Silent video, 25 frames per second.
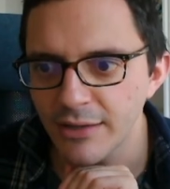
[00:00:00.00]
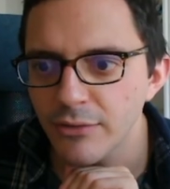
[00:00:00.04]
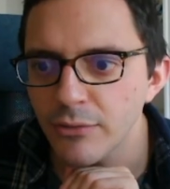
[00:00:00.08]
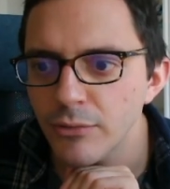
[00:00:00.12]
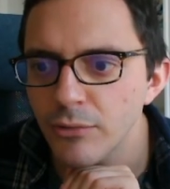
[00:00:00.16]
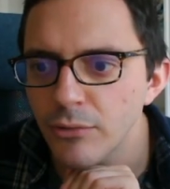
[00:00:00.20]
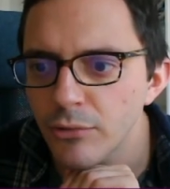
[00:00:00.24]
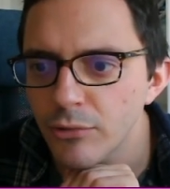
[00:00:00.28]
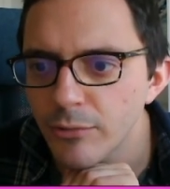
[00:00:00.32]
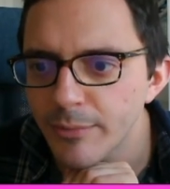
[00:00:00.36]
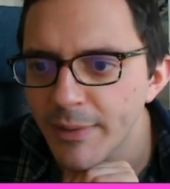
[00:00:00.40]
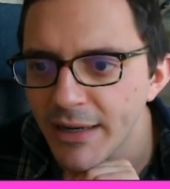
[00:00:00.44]

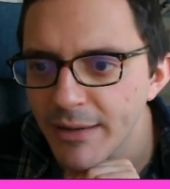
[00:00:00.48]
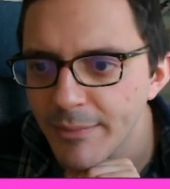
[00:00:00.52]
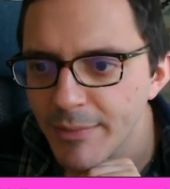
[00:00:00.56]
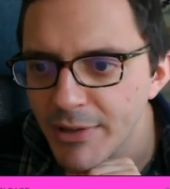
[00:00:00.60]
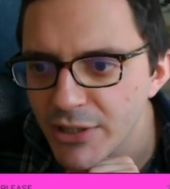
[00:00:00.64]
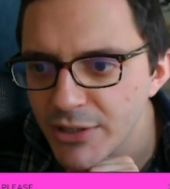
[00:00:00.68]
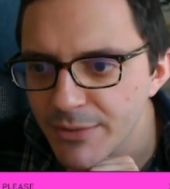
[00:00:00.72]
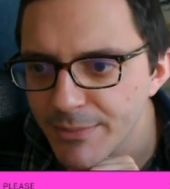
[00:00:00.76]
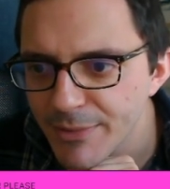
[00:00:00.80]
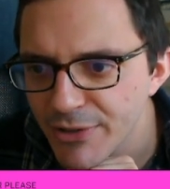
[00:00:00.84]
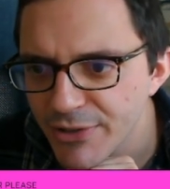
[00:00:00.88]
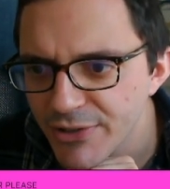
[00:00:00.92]
bounded by a
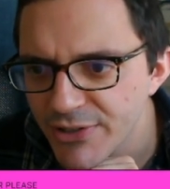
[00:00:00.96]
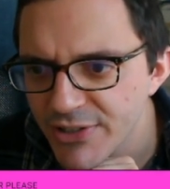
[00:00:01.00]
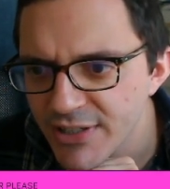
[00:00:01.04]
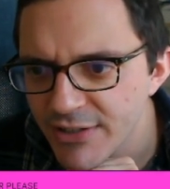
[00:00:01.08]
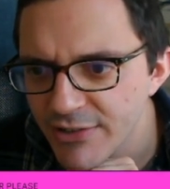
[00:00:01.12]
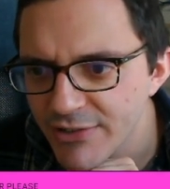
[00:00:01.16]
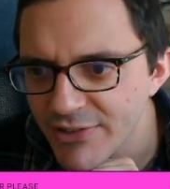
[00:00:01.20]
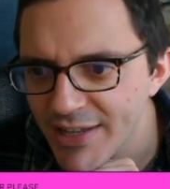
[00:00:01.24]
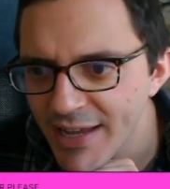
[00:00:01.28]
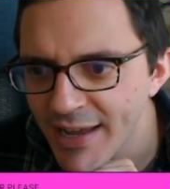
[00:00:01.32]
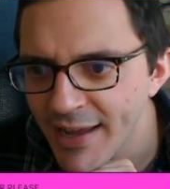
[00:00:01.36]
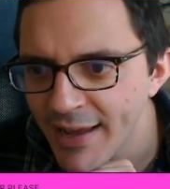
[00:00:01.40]
geometric
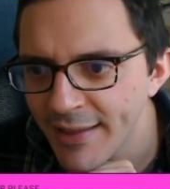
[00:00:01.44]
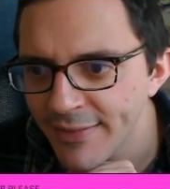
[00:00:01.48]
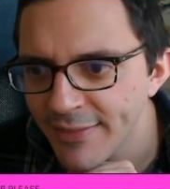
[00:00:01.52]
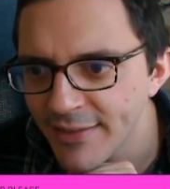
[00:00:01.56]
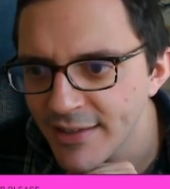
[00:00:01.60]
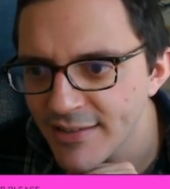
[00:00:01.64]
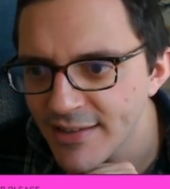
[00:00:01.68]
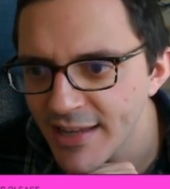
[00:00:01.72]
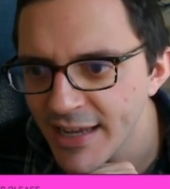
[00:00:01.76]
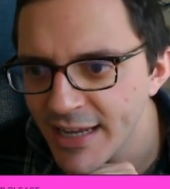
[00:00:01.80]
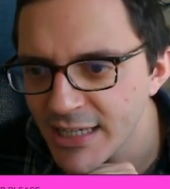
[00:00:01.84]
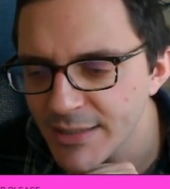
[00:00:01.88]
series, and
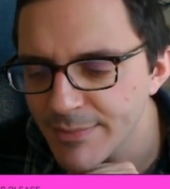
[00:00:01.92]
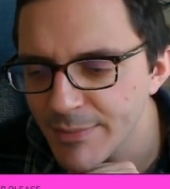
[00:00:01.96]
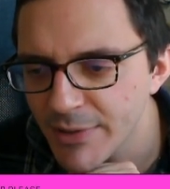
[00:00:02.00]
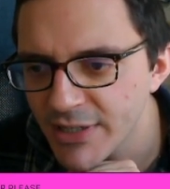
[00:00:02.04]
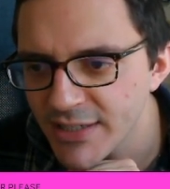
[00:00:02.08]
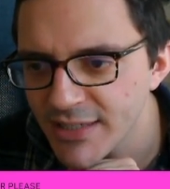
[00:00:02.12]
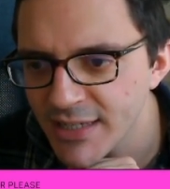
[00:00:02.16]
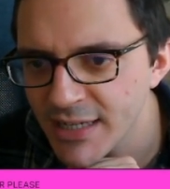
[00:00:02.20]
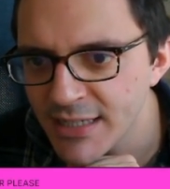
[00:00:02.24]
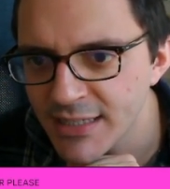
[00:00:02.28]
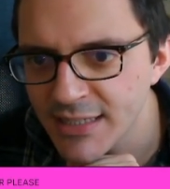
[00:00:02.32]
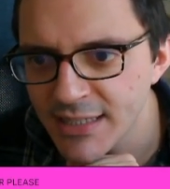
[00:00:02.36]
this x
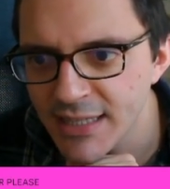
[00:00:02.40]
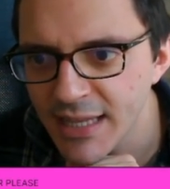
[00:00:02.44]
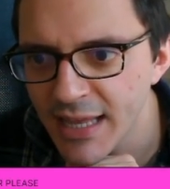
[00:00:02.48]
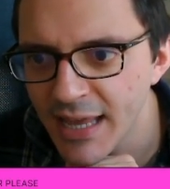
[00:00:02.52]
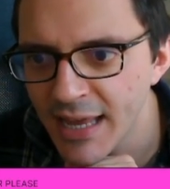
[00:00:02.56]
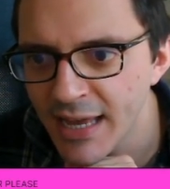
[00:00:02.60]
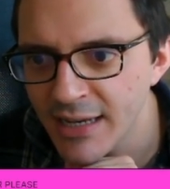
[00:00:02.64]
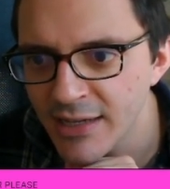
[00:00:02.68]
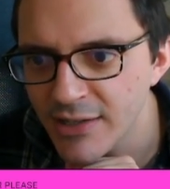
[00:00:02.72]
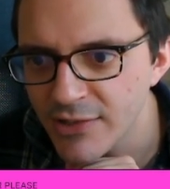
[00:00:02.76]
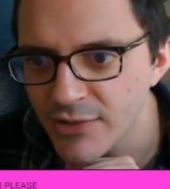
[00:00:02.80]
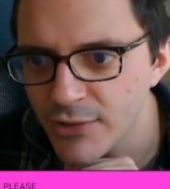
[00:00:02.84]
minus a to the
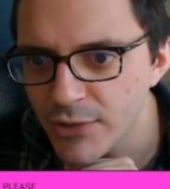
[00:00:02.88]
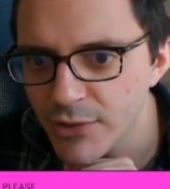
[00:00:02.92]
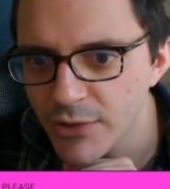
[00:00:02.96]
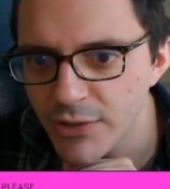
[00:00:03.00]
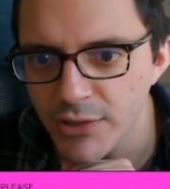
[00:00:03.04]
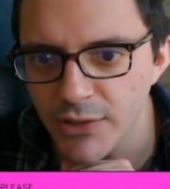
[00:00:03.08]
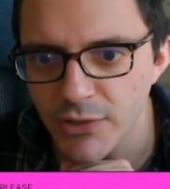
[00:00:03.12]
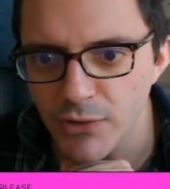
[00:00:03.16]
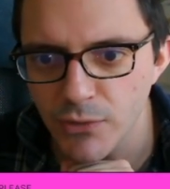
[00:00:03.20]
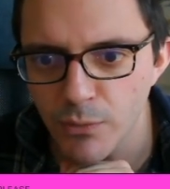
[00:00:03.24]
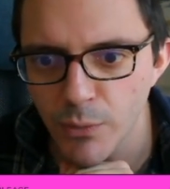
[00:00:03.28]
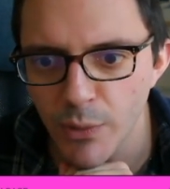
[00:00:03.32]
n is
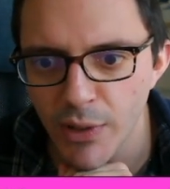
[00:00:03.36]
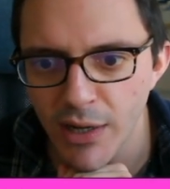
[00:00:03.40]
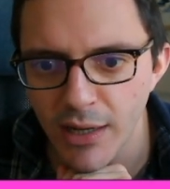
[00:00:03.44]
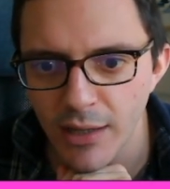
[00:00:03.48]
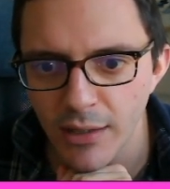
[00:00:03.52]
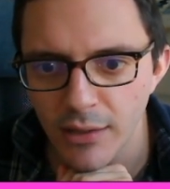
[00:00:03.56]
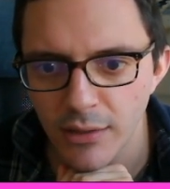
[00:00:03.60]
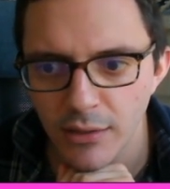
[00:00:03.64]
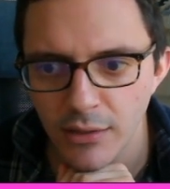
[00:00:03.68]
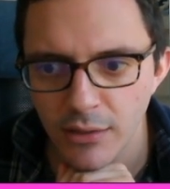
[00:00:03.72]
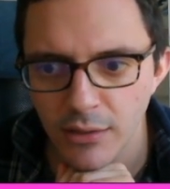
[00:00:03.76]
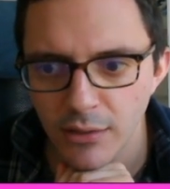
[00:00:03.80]
good as
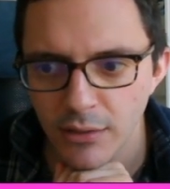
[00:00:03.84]
well.